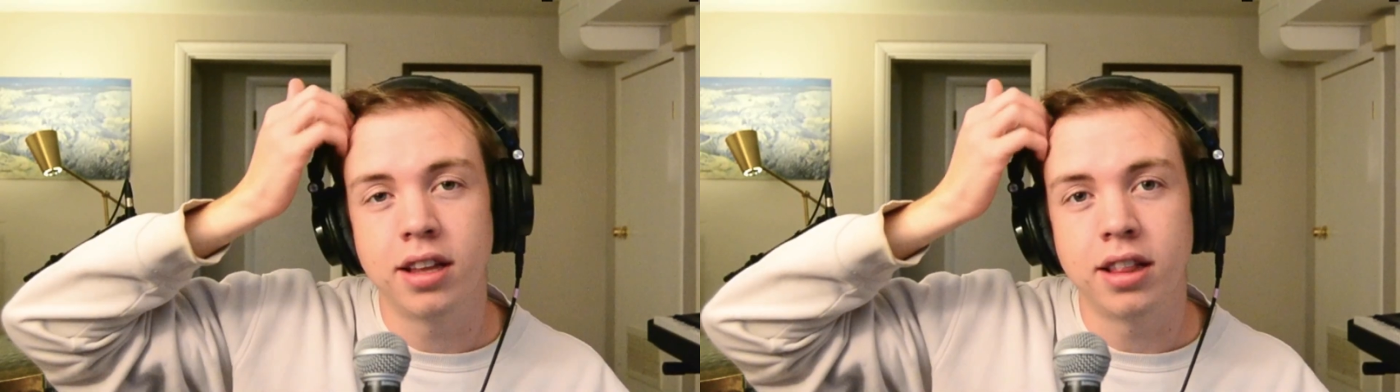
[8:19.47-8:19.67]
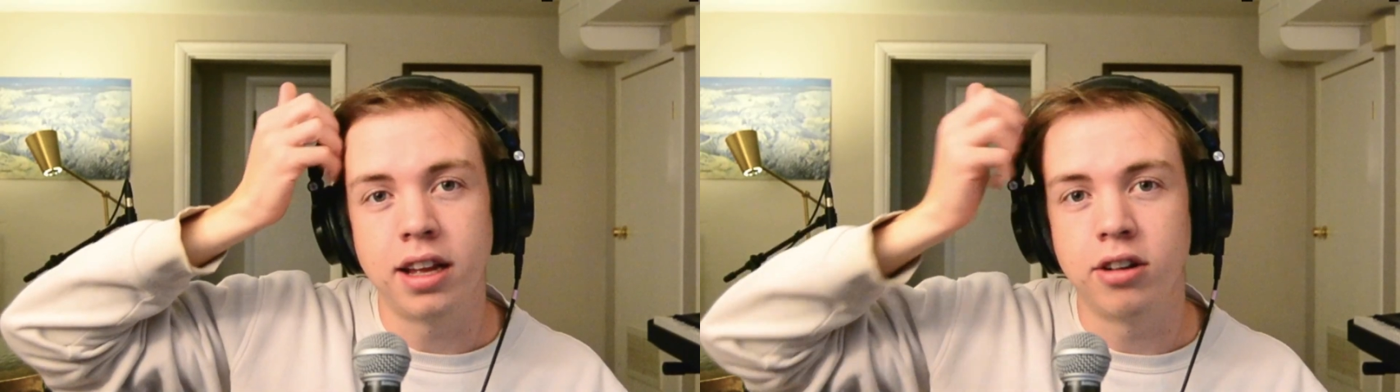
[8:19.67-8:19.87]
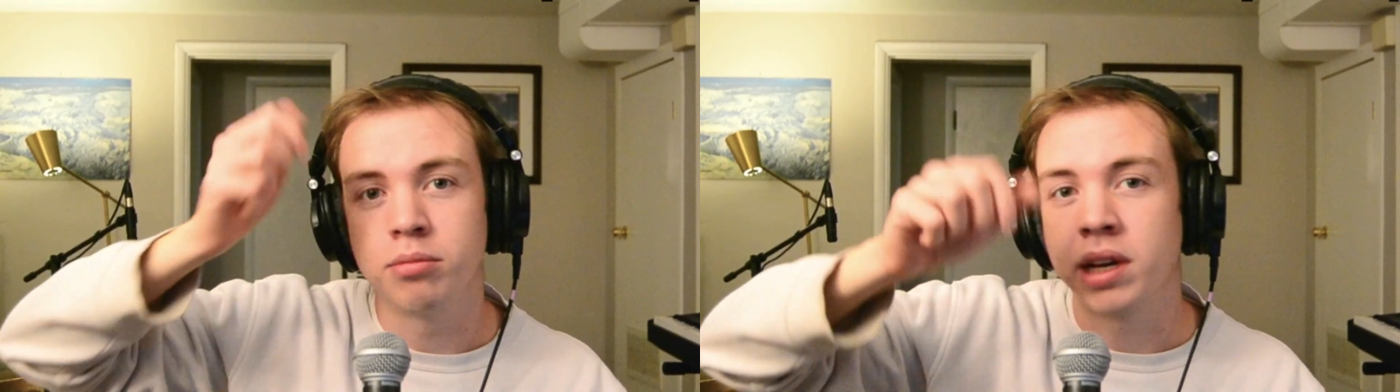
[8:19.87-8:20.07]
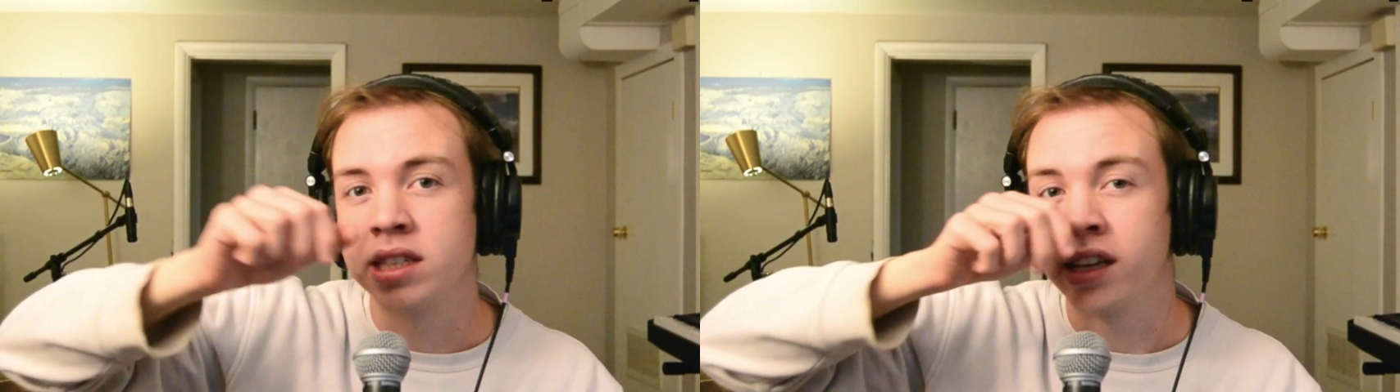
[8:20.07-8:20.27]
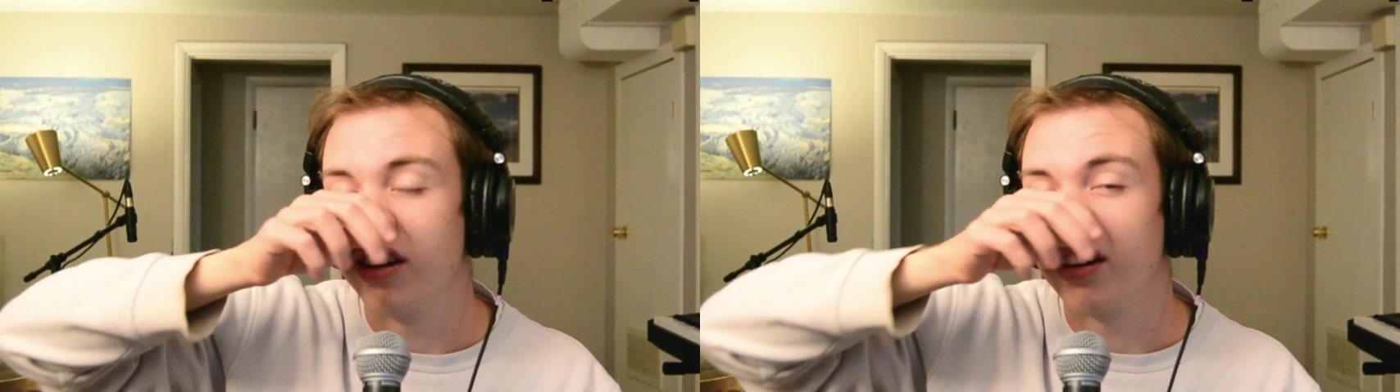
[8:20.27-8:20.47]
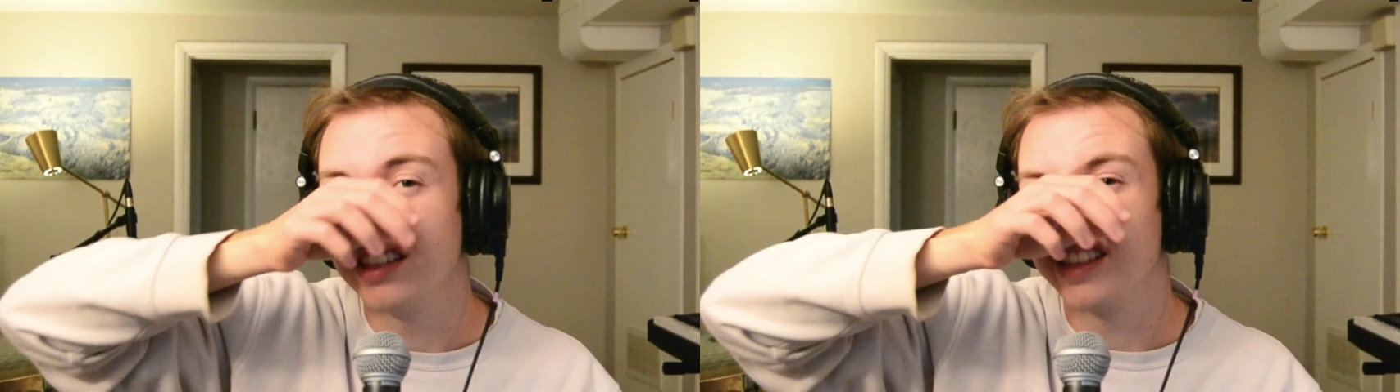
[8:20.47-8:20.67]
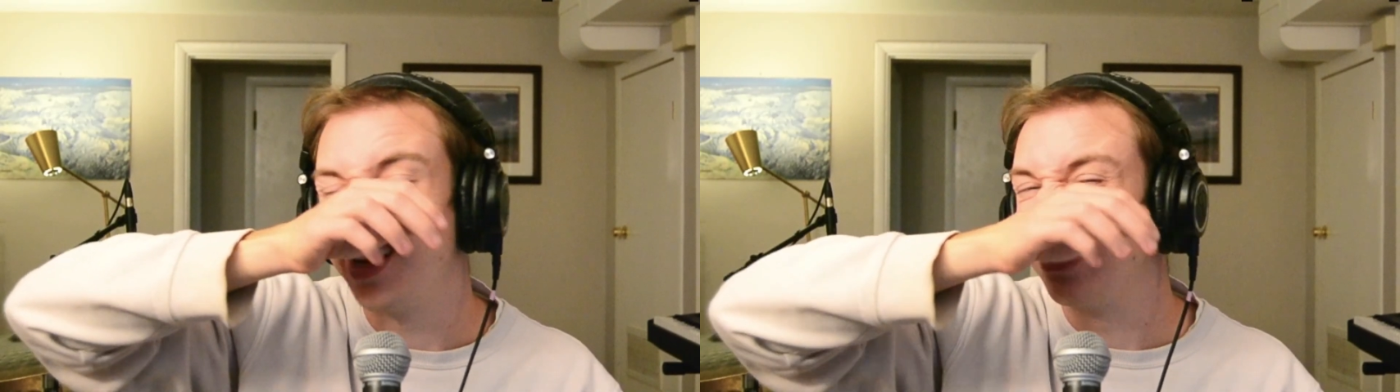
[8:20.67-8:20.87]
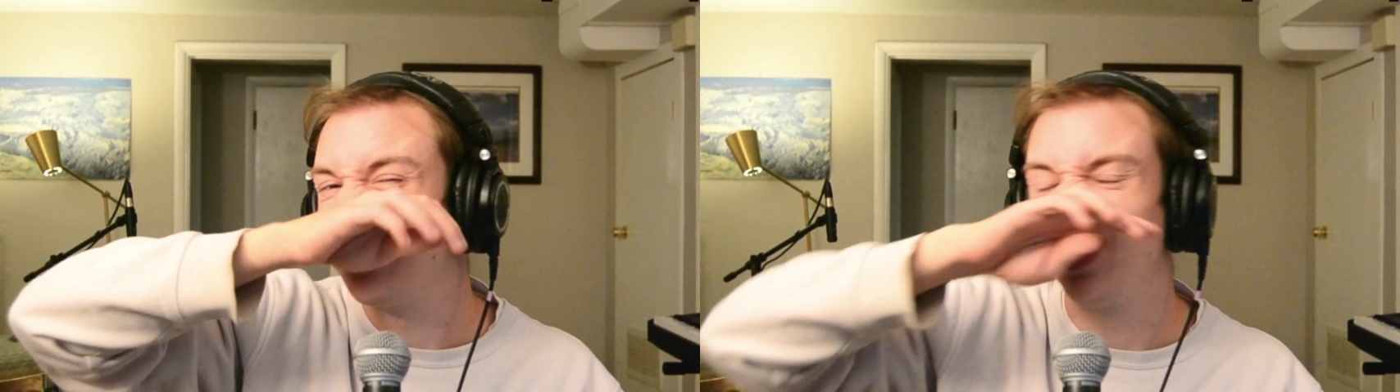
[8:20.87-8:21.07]
Later, mixing Eric is going to
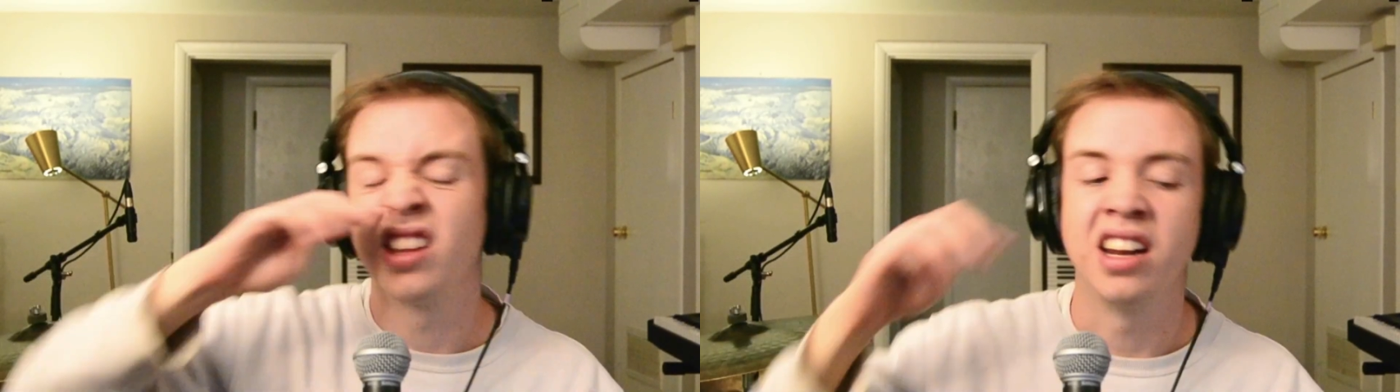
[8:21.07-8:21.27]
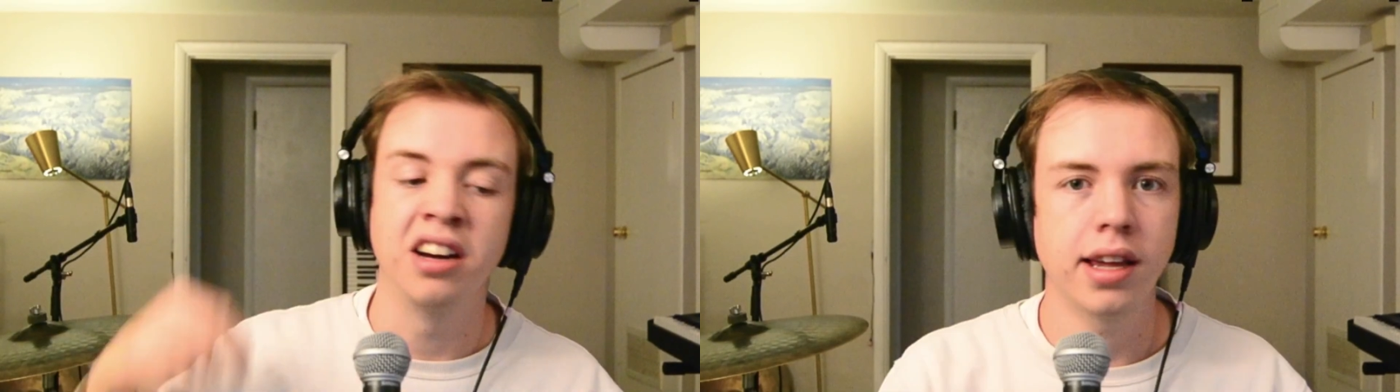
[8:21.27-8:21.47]
have to figure that out.